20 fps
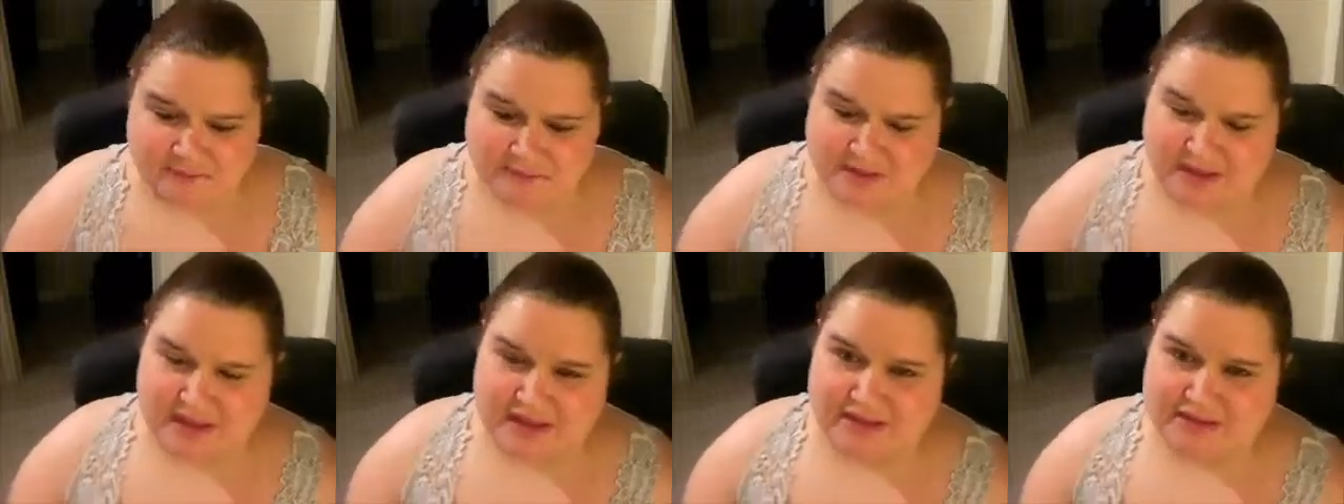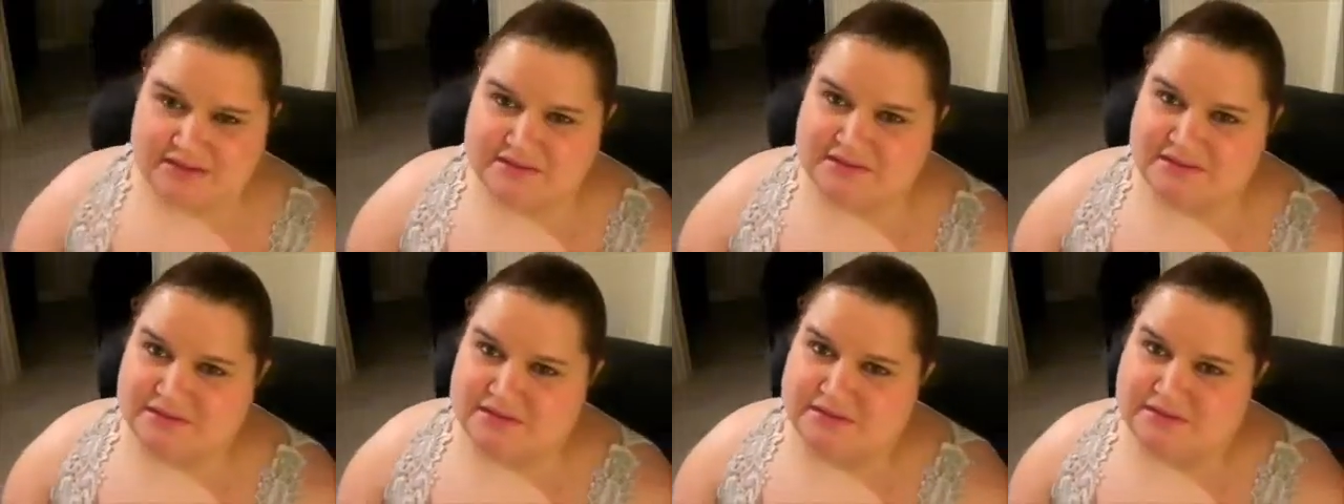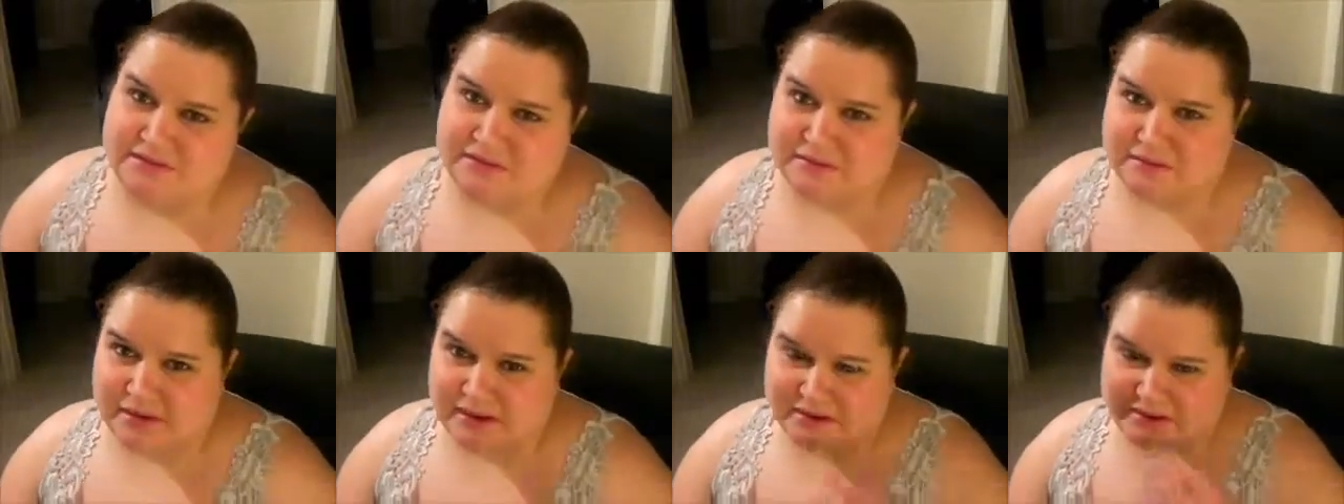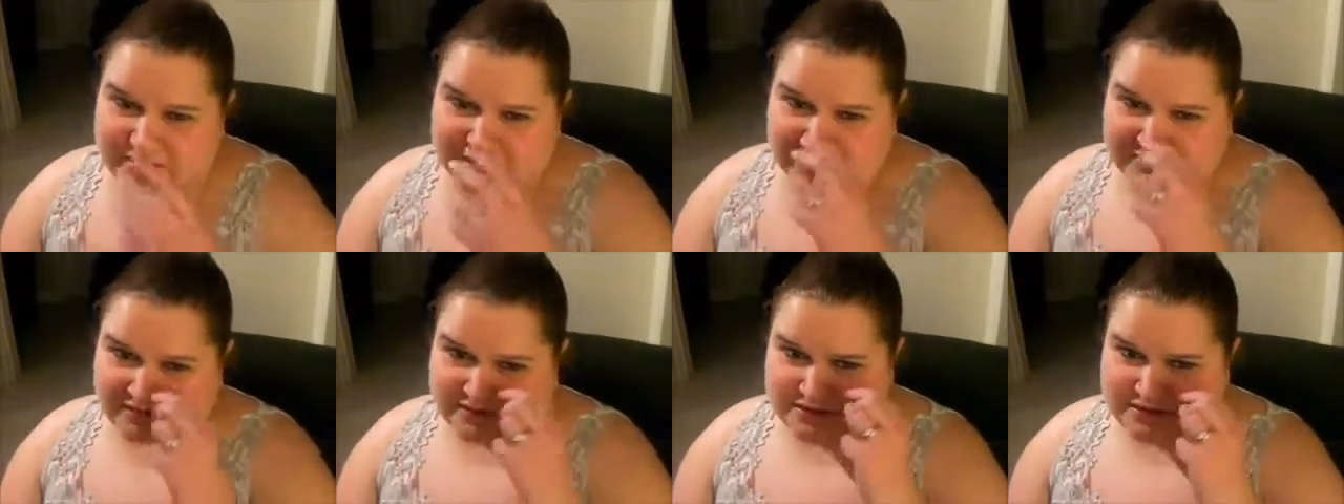because you
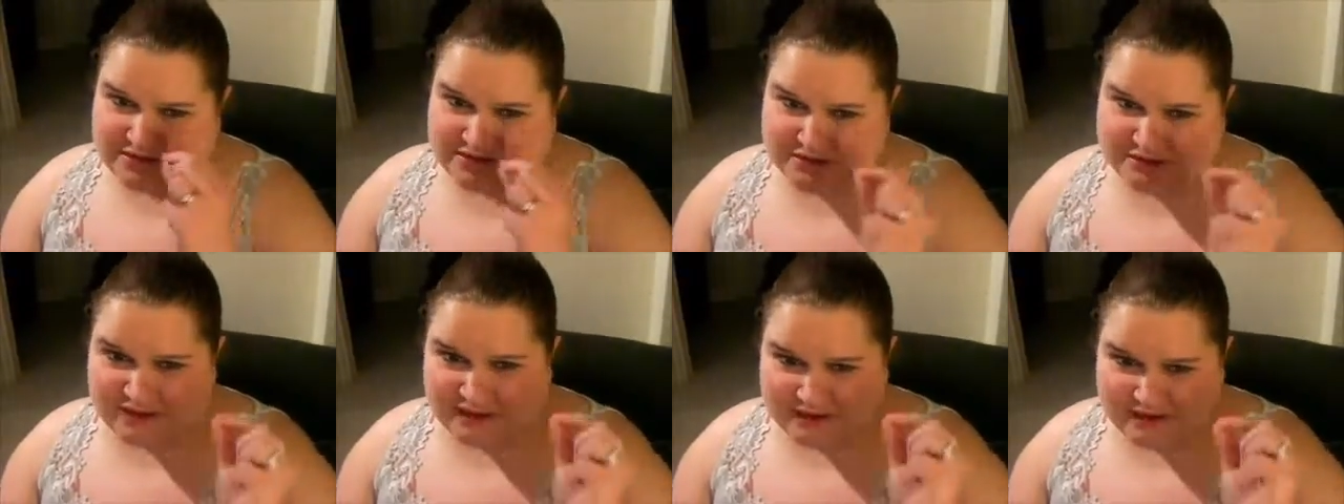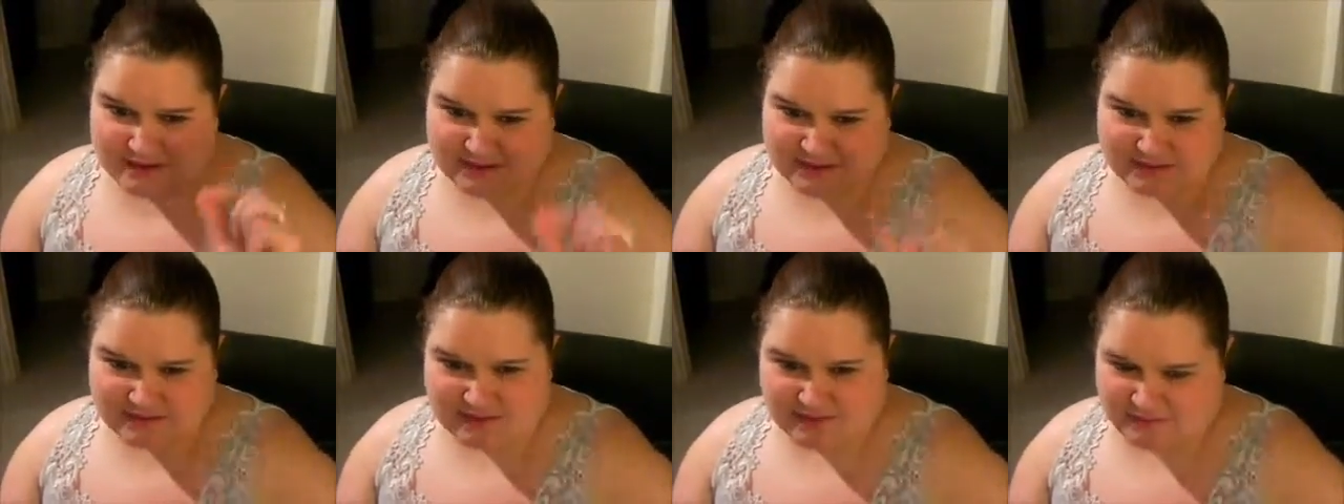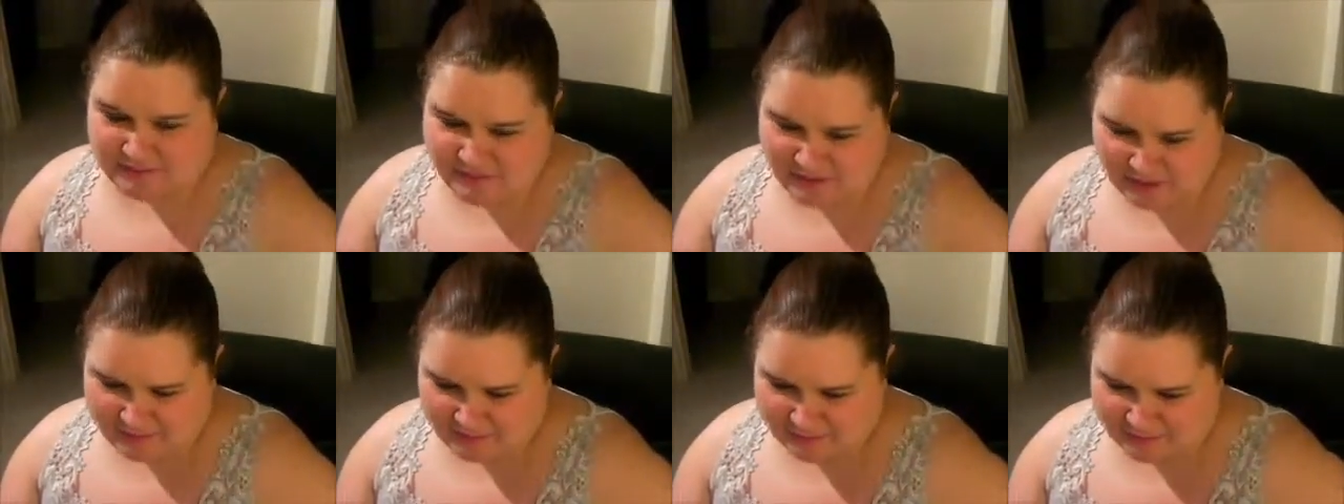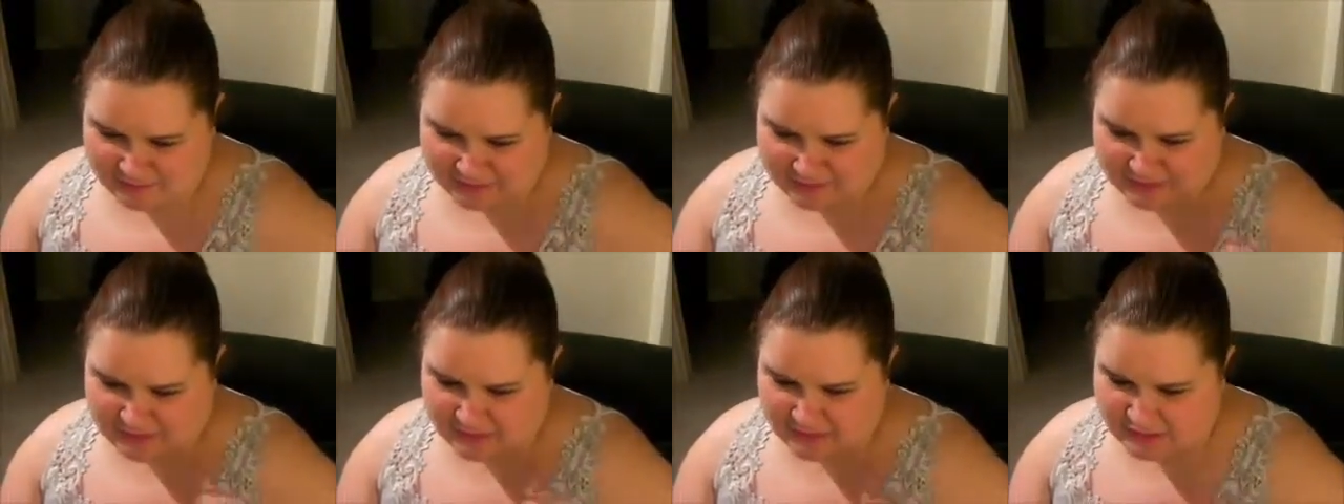got like to chew that stuff off
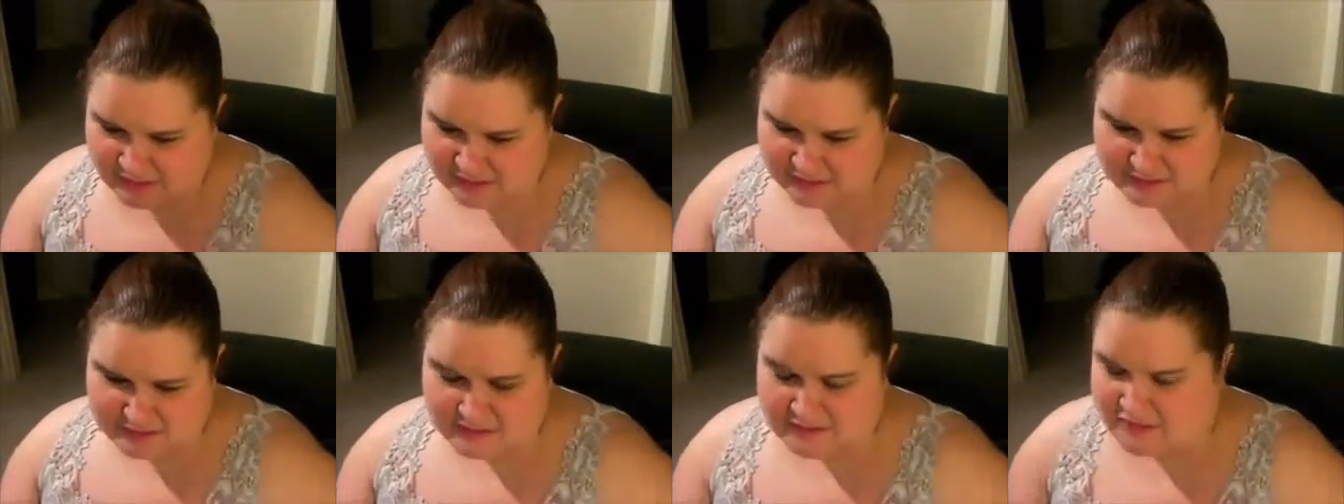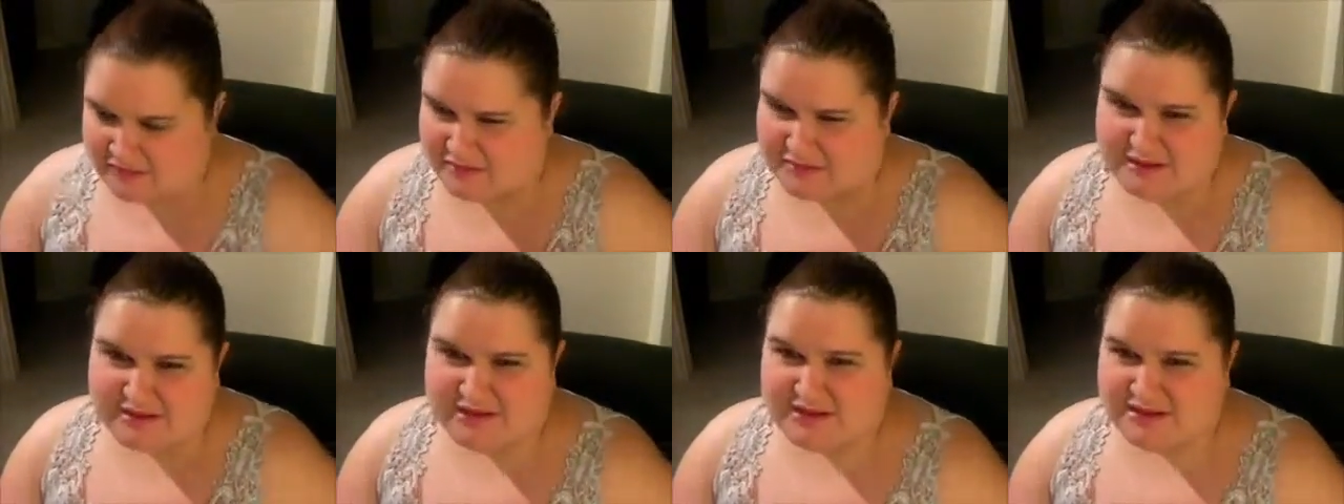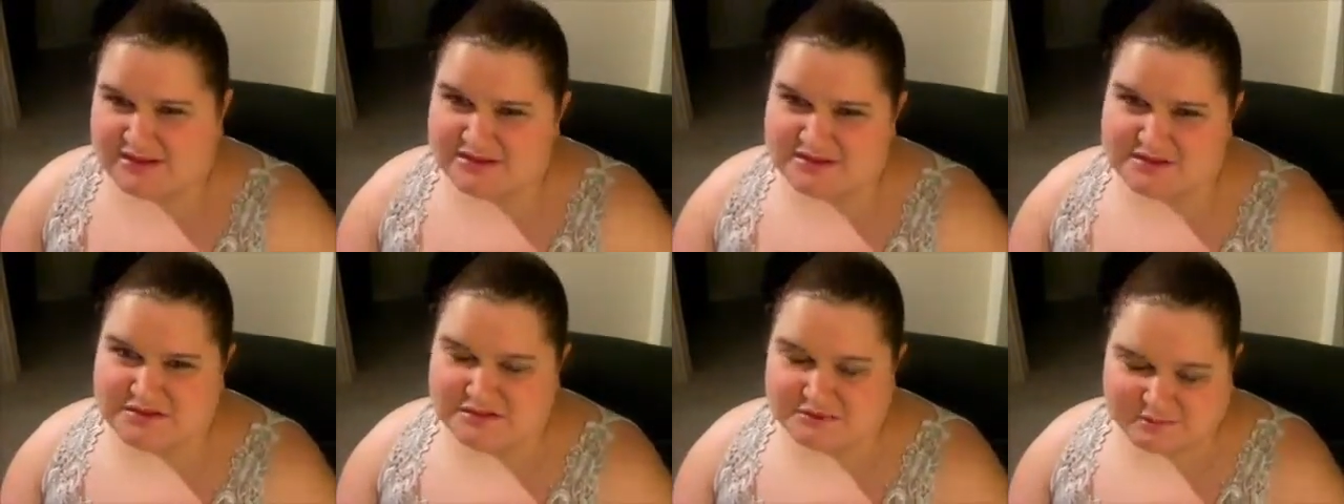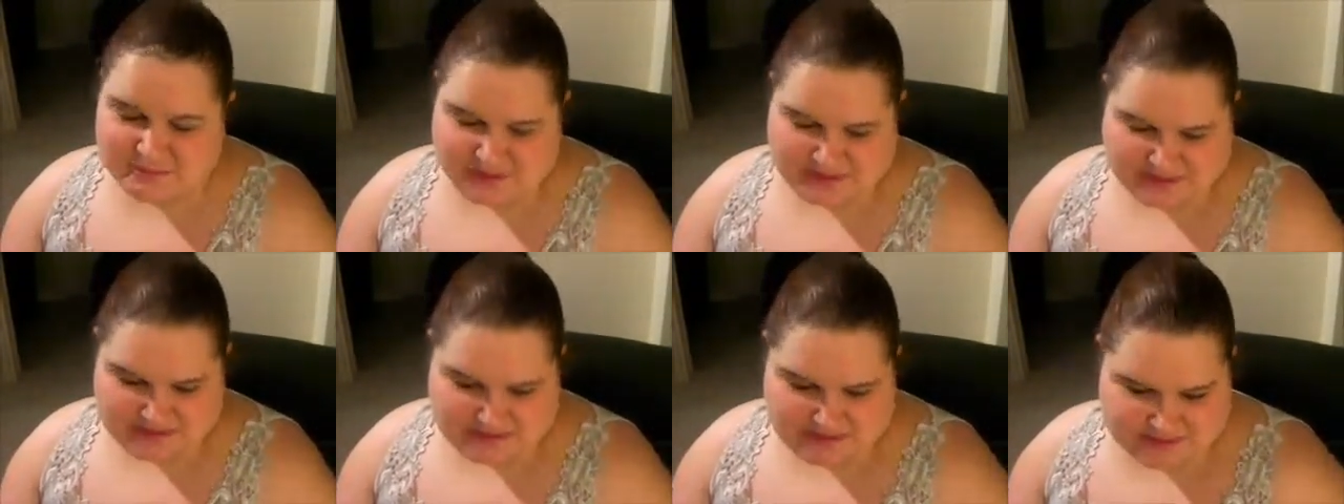and then it gets too
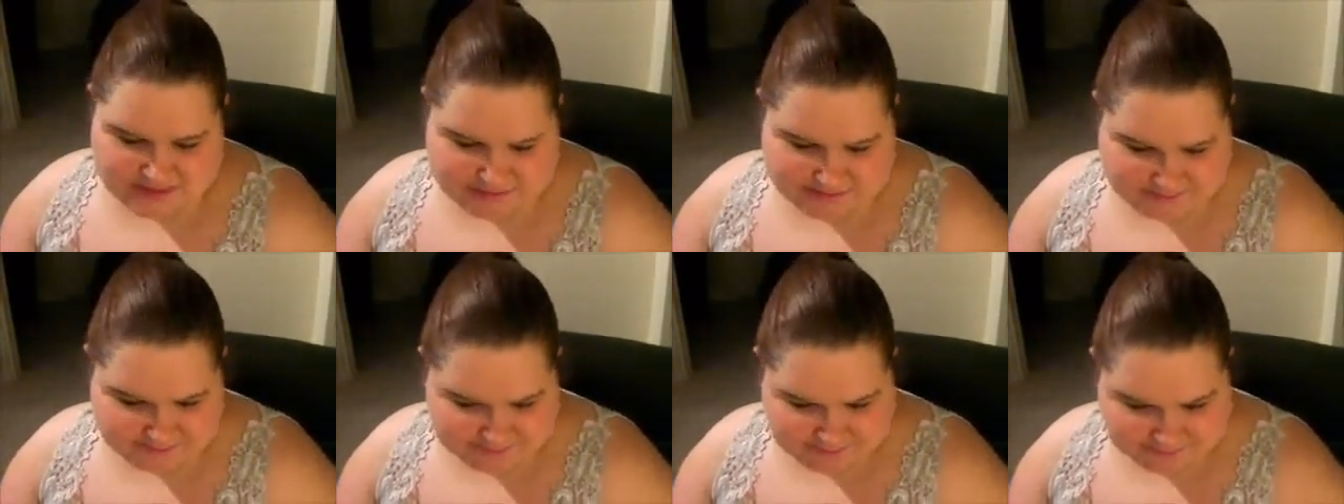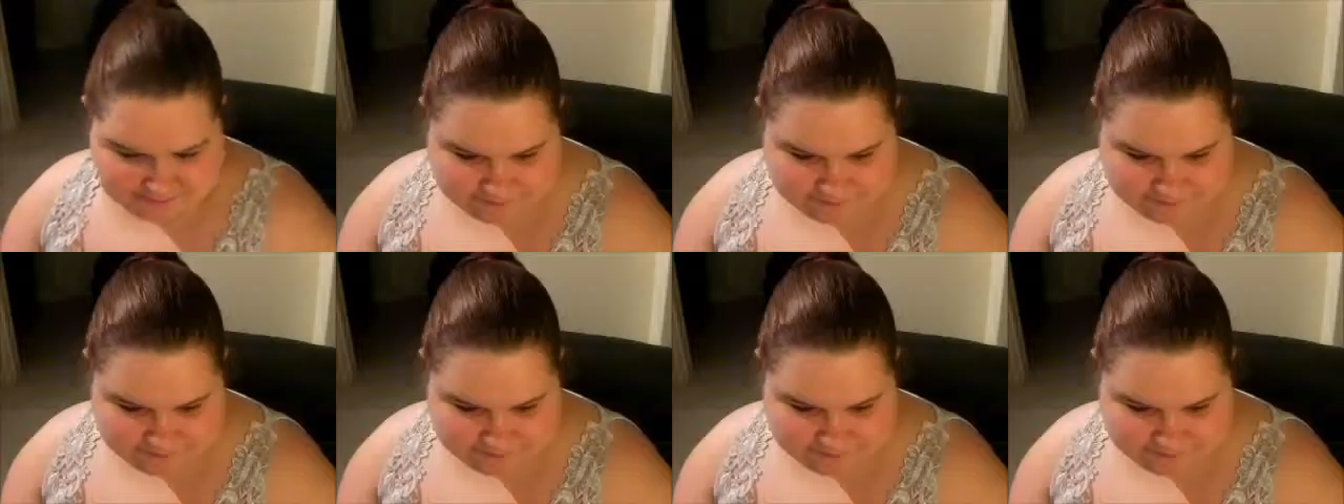messy.